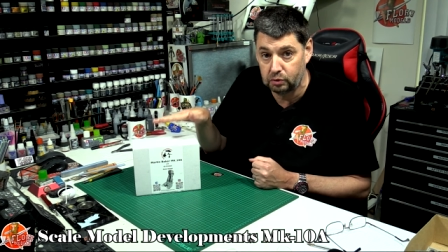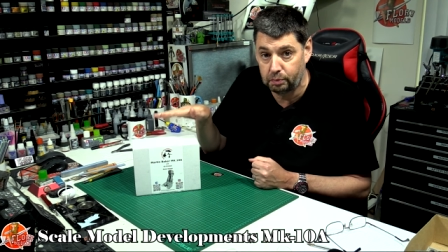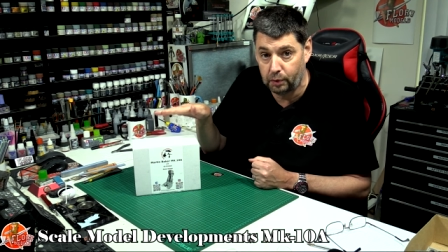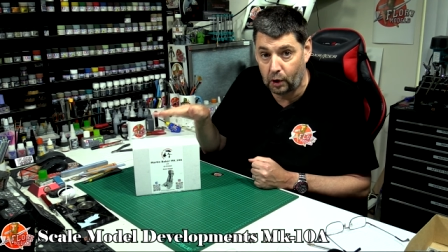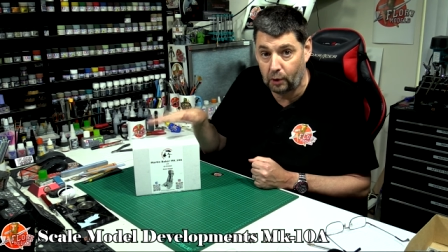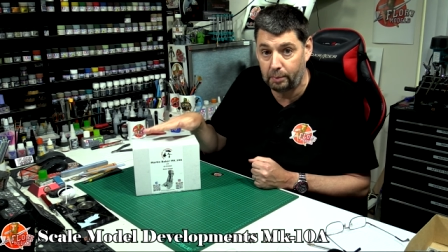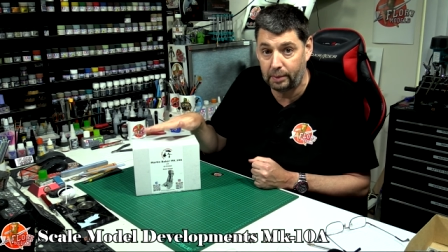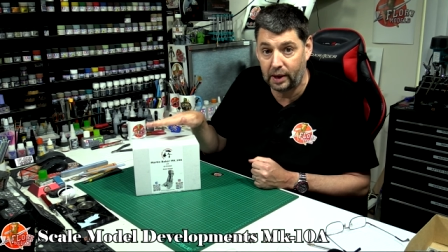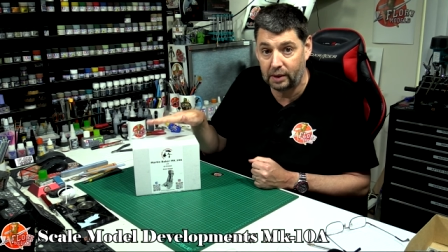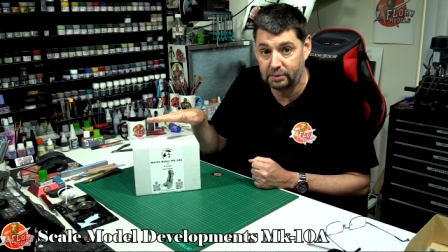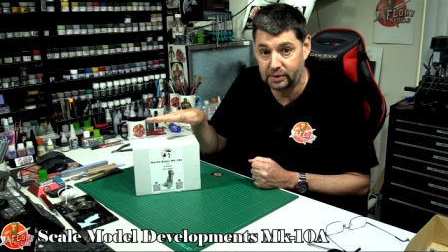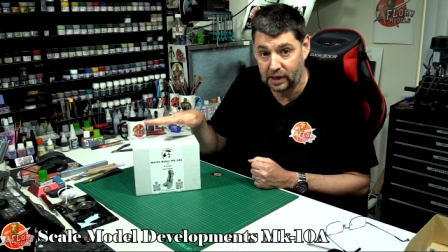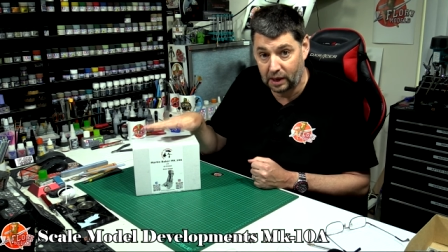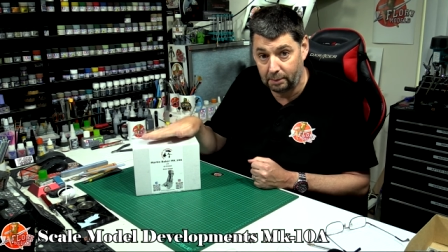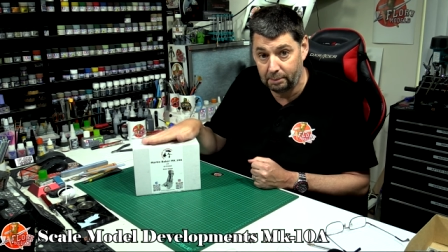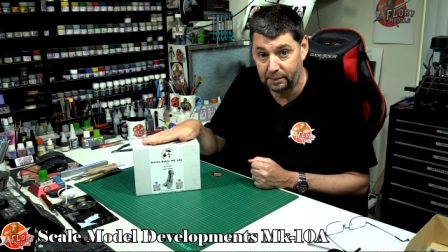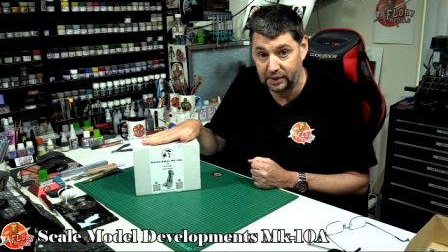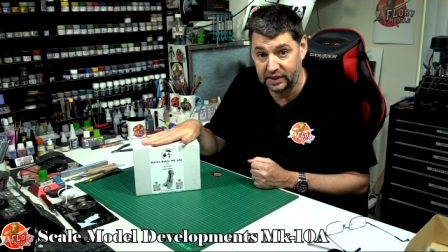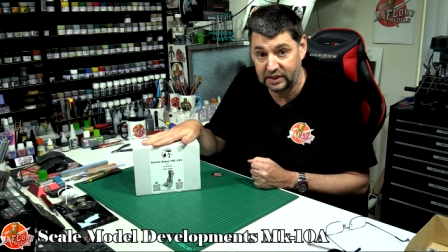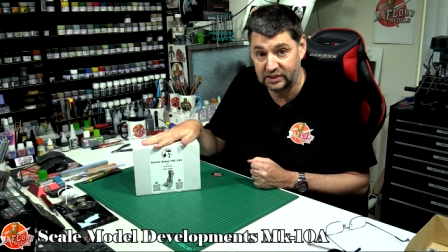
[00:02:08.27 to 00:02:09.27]
pop-up
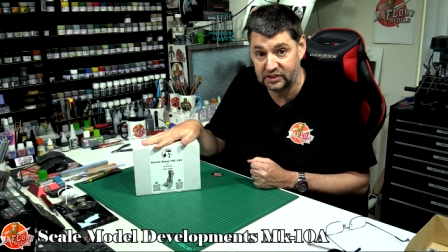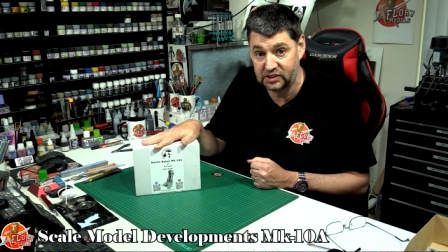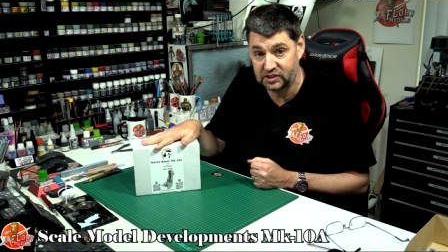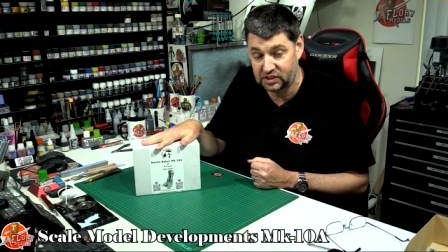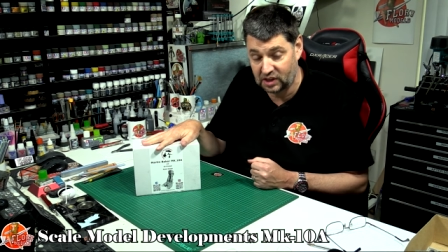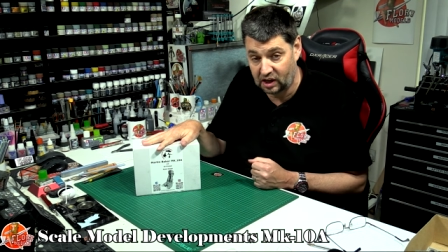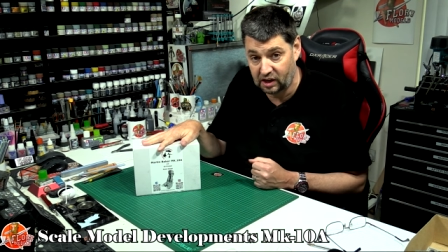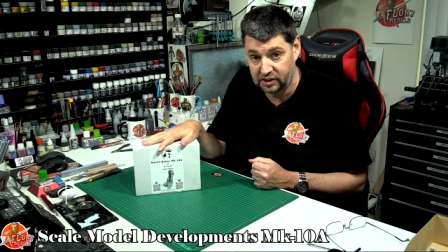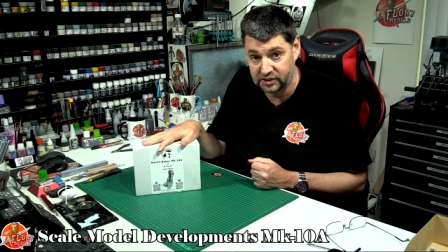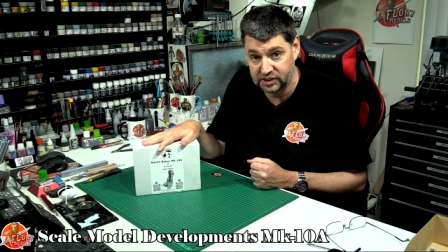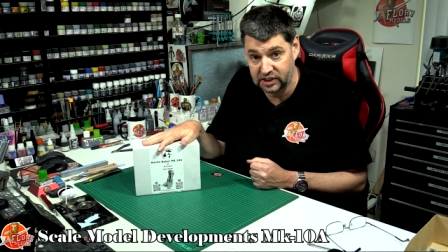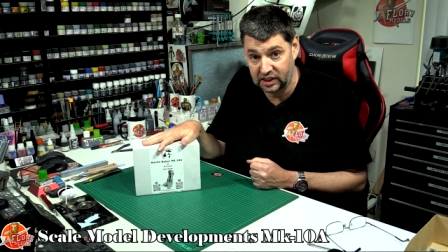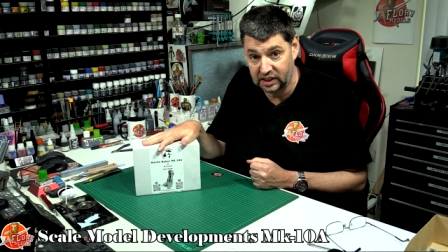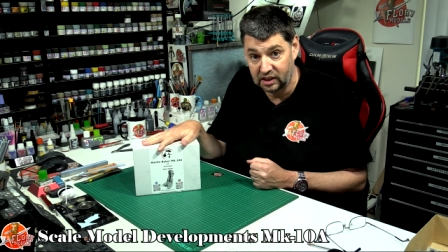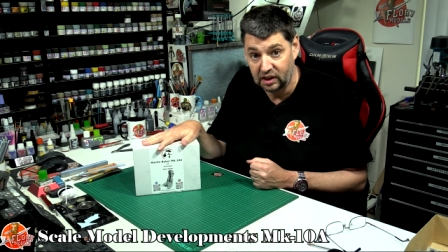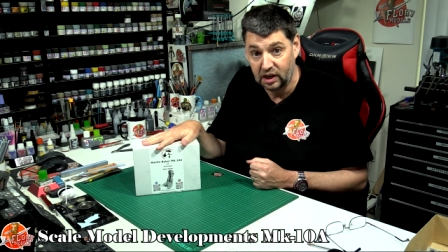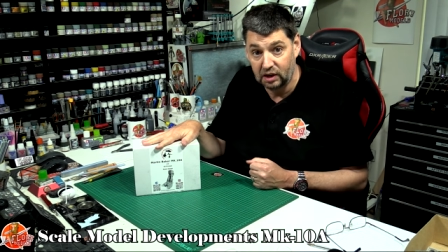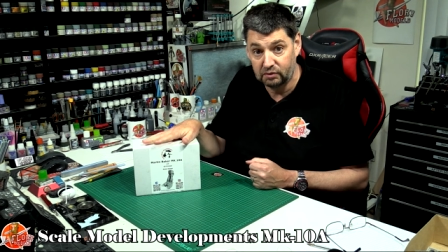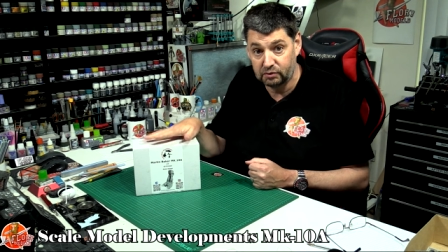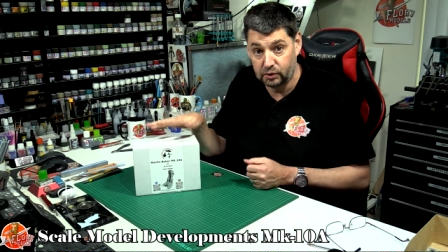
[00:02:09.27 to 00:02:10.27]
companies starting
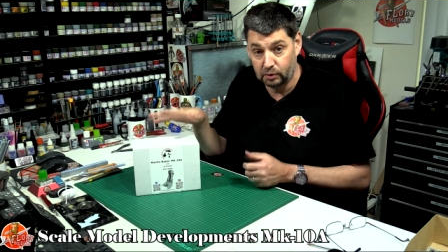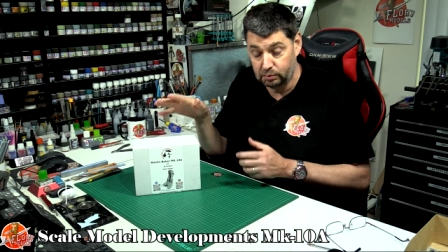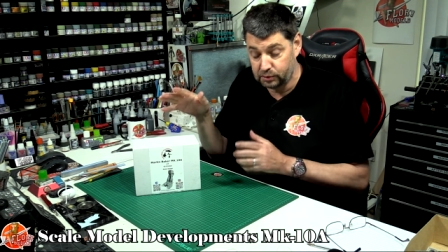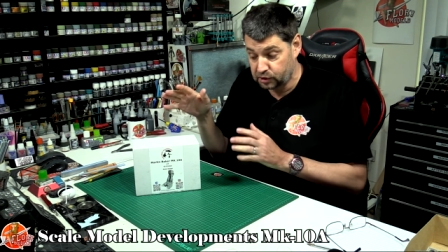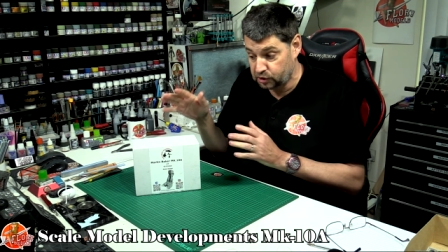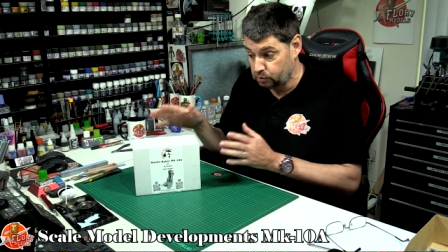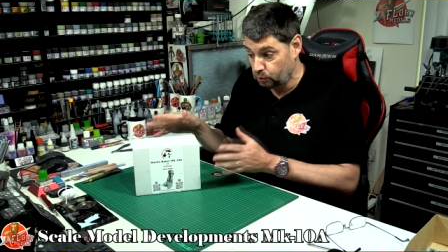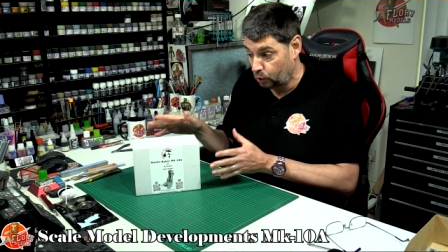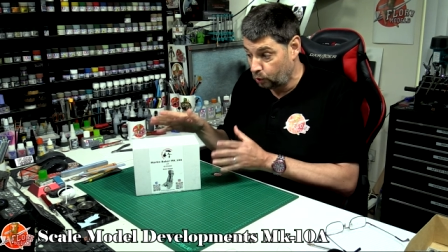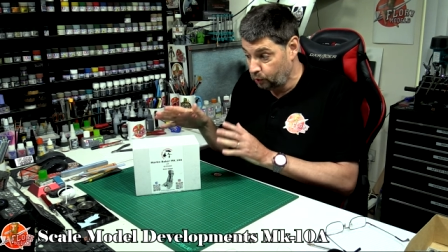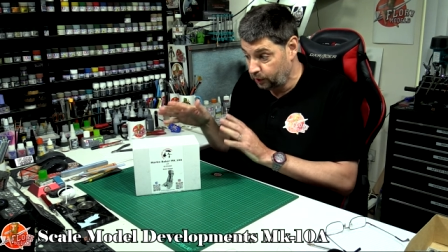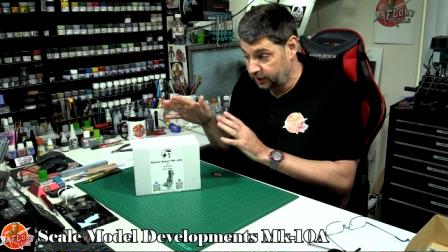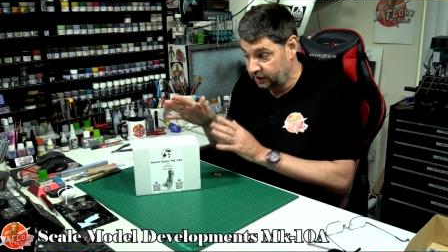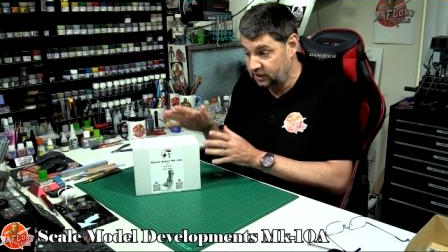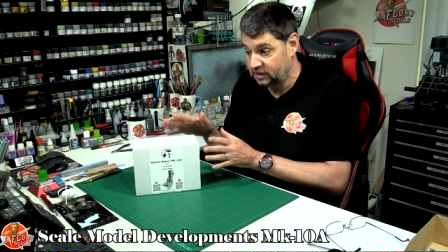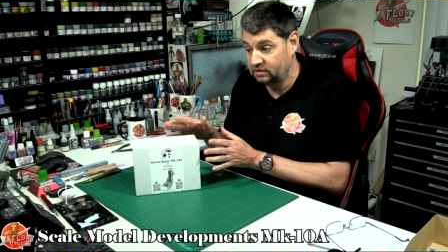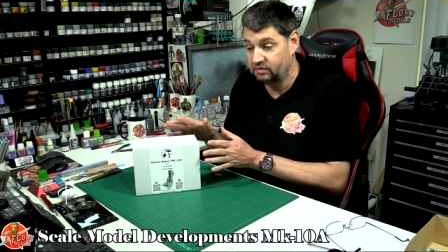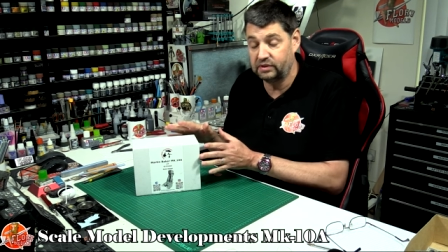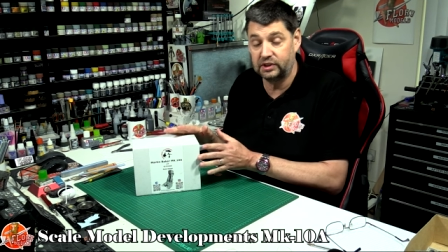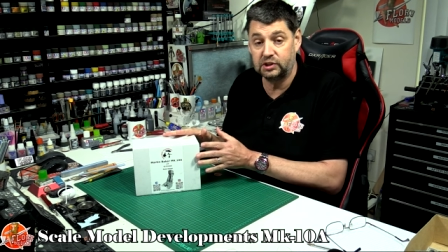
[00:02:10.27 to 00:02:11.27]
from small
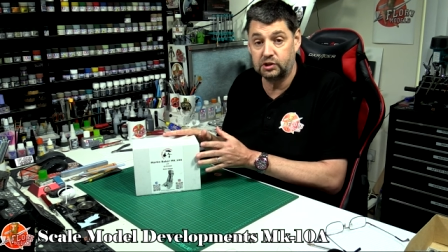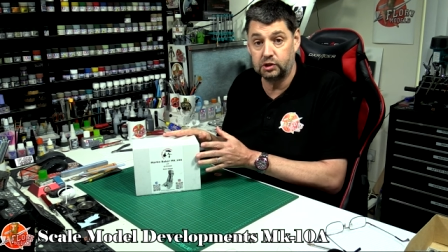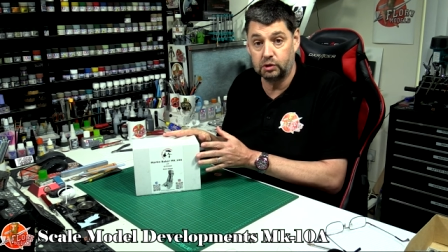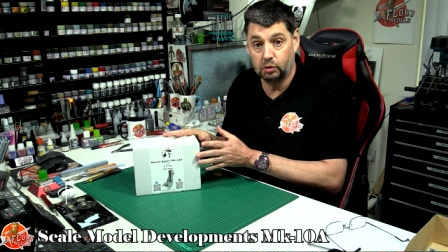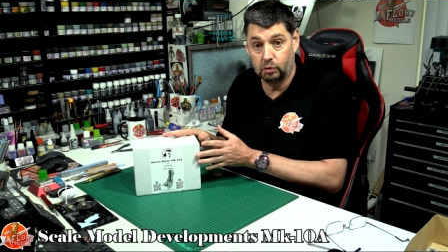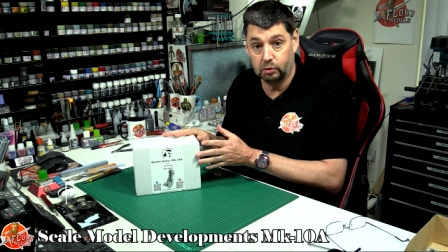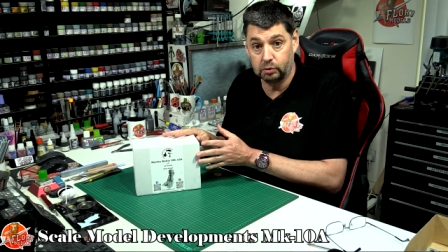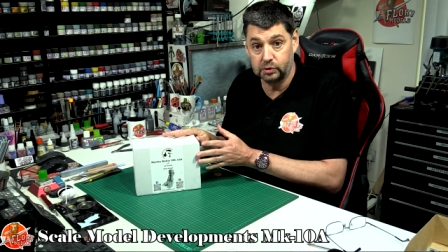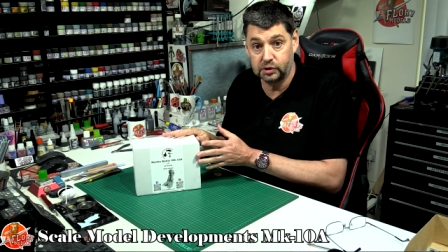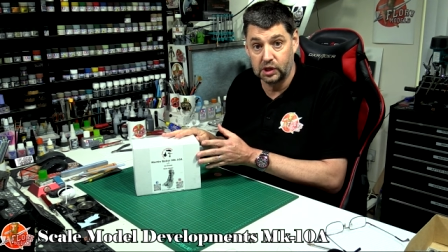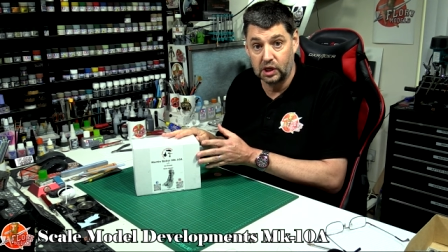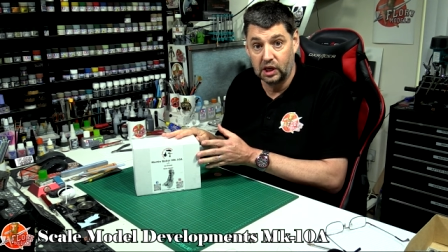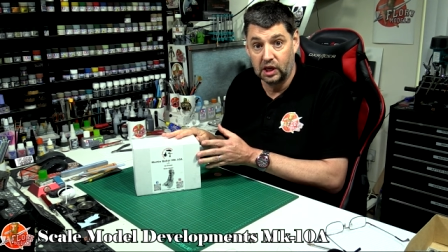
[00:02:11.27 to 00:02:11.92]
individuals